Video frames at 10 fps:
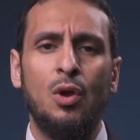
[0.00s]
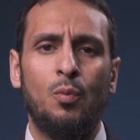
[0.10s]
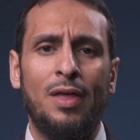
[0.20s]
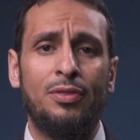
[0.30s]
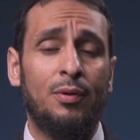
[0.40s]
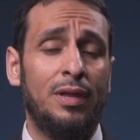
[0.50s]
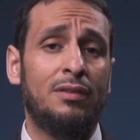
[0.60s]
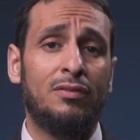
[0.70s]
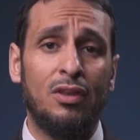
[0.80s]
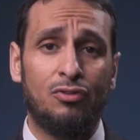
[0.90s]
whether
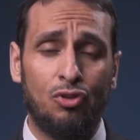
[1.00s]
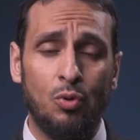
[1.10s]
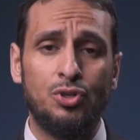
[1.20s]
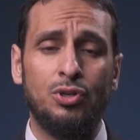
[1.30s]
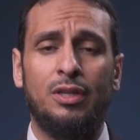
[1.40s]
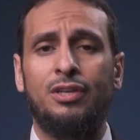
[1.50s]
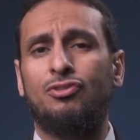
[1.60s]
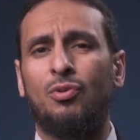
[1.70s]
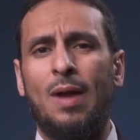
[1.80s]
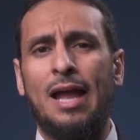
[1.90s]
it's social
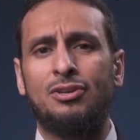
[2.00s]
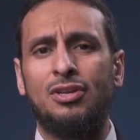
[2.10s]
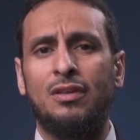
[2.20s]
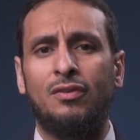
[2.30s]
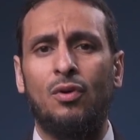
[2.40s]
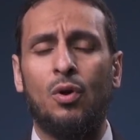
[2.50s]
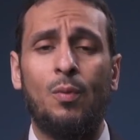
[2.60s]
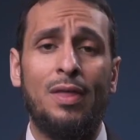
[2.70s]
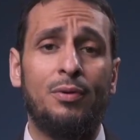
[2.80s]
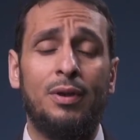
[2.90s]
interactions, or
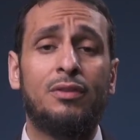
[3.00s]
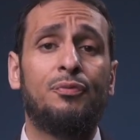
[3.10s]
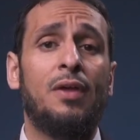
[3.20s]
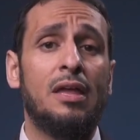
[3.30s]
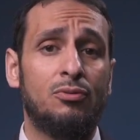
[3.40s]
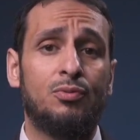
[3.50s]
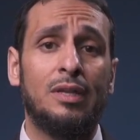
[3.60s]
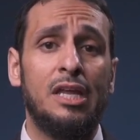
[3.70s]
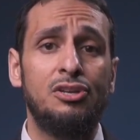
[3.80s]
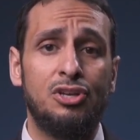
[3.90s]
whether it's failed
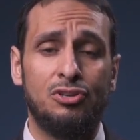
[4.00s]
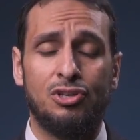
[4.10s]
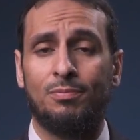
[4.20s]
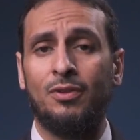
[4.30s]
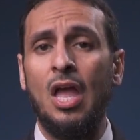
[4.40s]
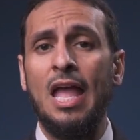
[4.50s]
relationships.